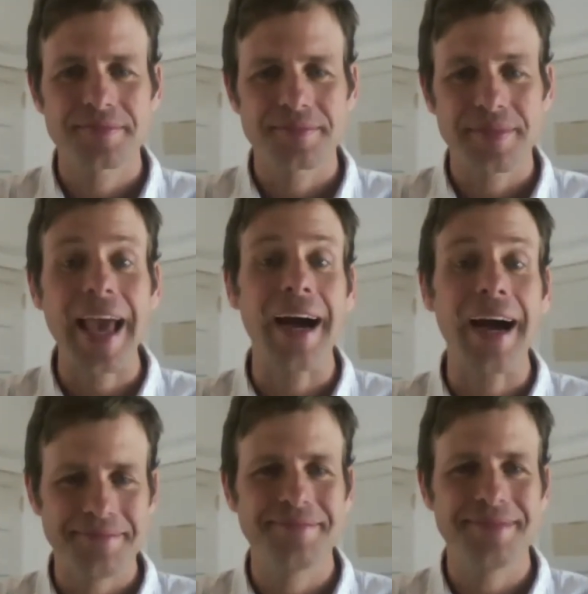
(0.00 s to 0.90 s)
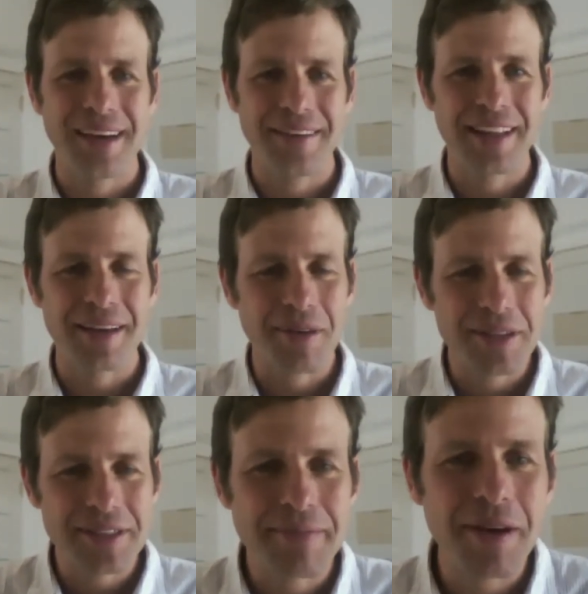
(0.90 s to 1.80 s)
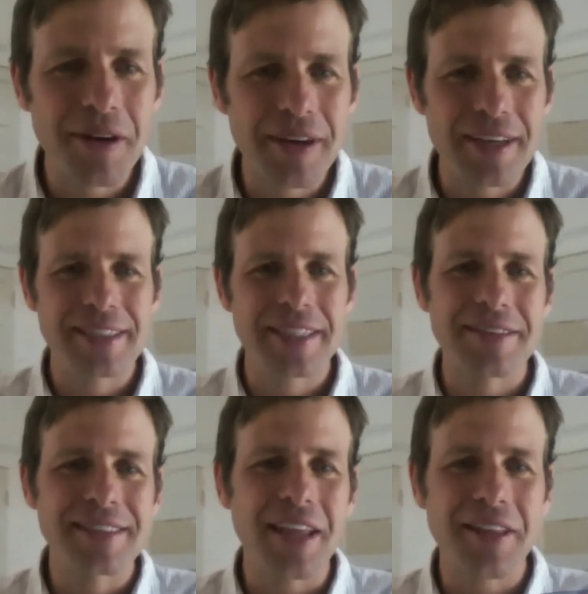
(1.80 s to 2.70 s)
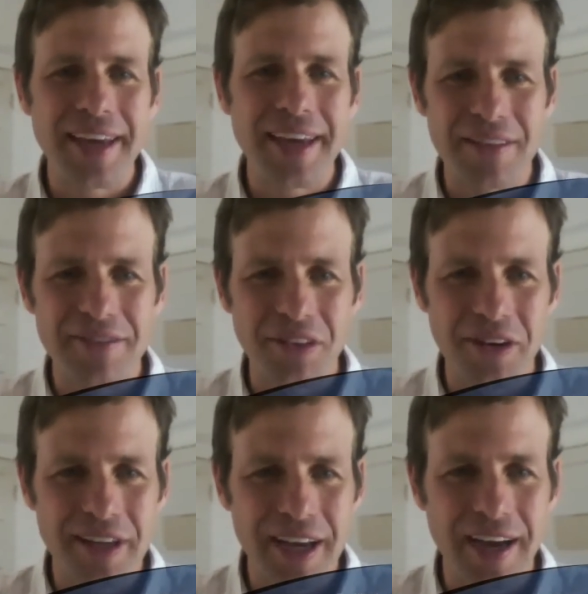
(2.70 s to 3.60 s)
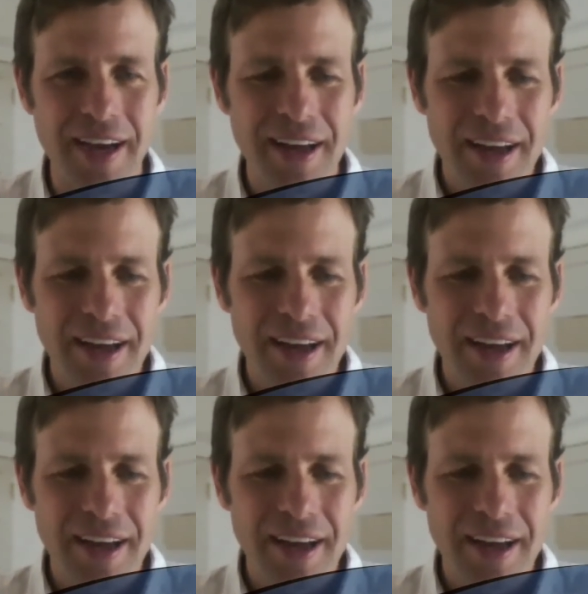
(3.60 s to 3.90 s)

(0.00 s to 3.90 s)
Yeah, definitely. Most of my work is here in Southern California,